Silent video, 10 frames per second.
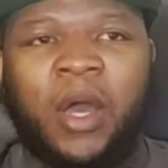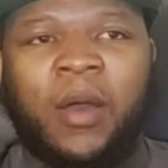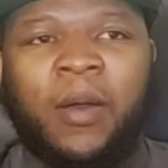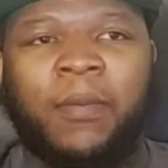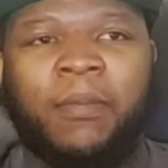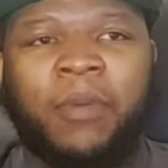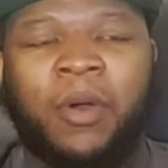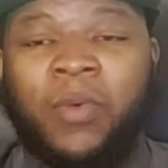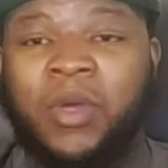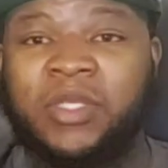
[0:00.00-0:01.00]
Um,
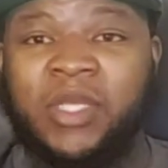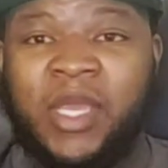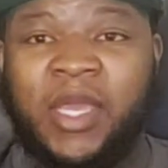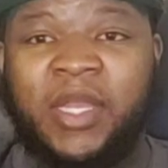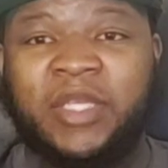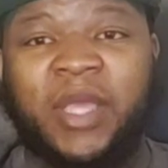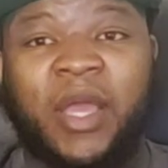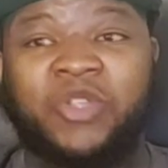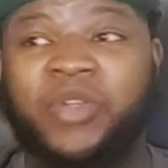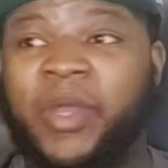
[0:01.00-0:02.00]
but once again, his
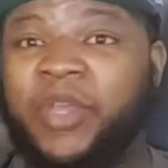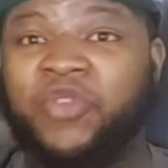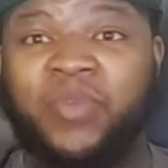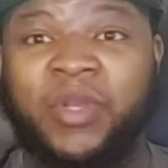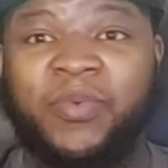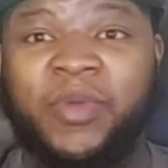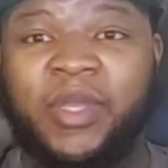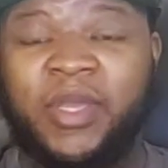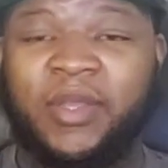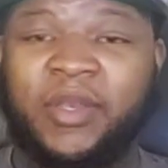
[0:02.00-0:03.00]
contract is really,
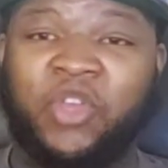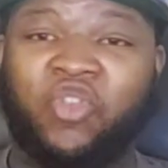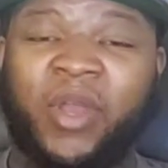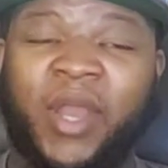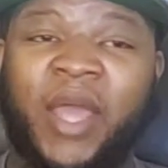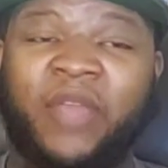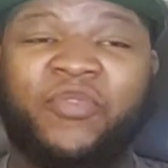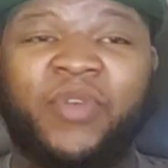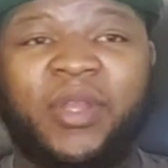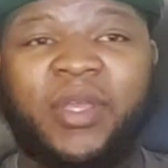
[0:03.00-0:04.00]
really Detroit
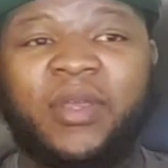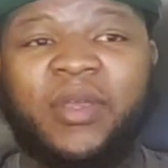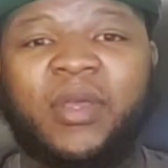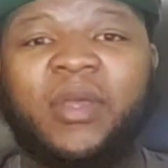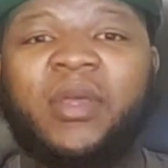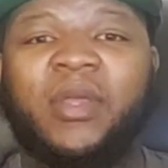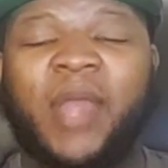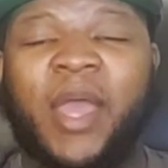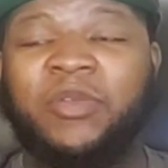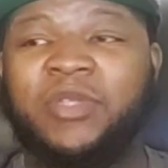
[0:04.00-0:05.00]
Lions friendly.
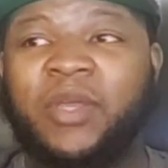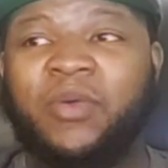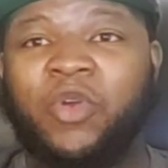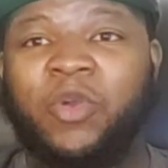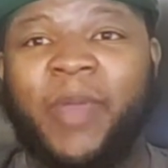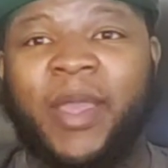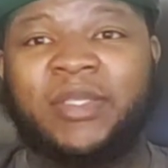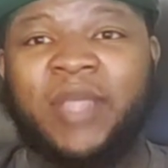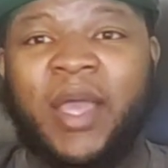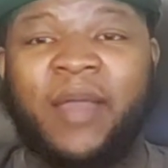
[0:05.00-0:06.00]
Now you're seeing
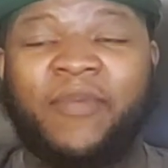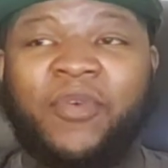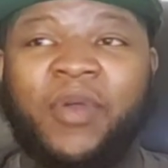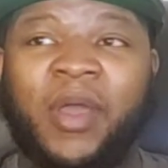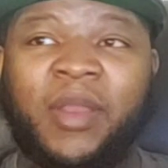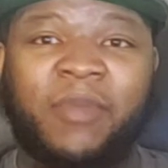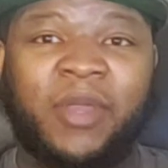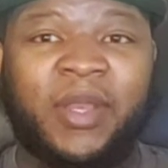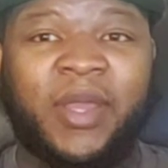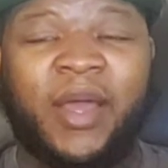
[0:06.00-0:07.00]
quarterbacks sign for one hundred
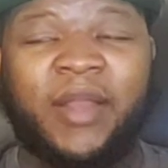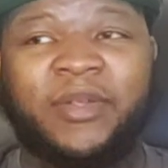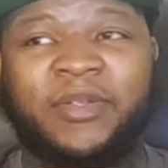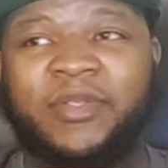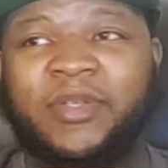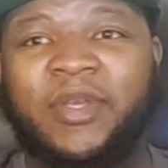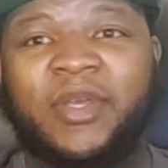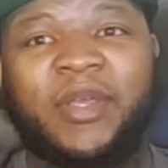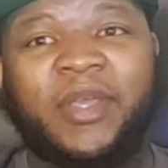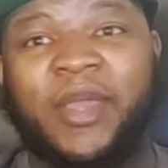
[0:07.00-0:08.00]
million dollars
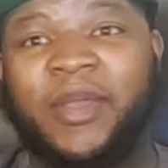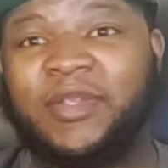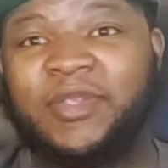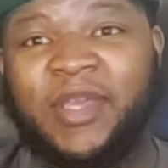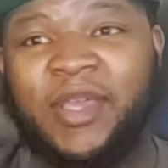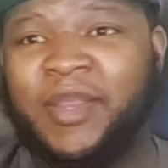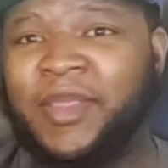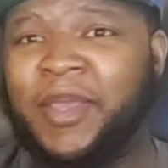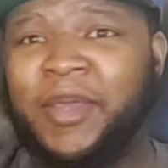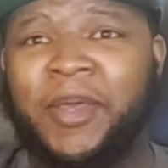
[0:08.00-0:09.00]
guaranteed. I
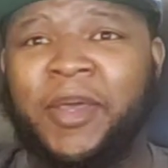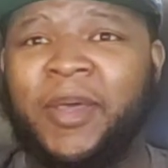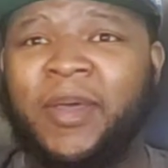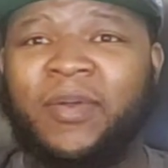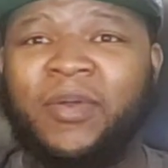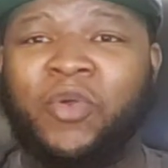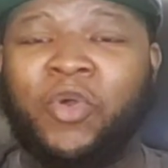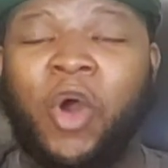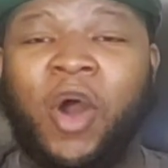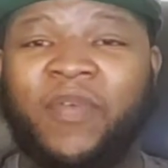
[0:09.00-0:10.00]
think uh,
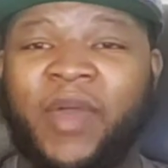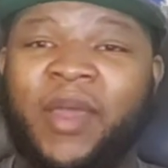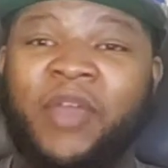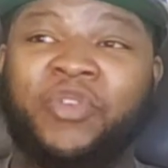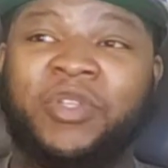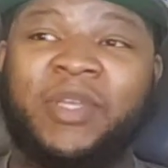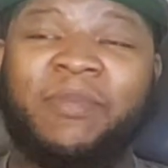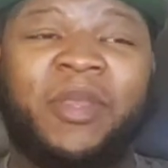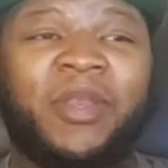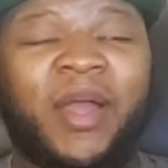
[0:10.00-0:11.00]
Goff got one hundred
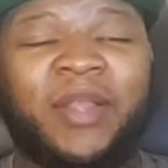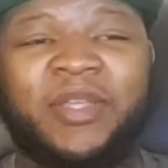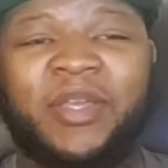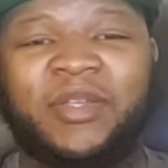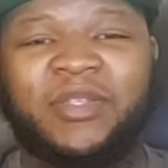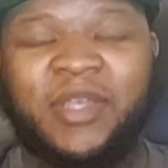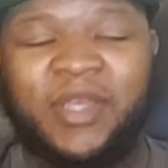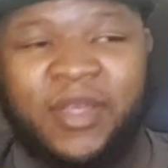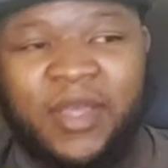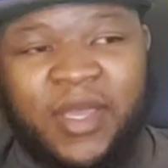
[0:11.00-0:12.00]
ten million dollars
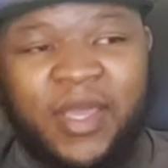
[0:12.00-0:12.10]
guaranteed.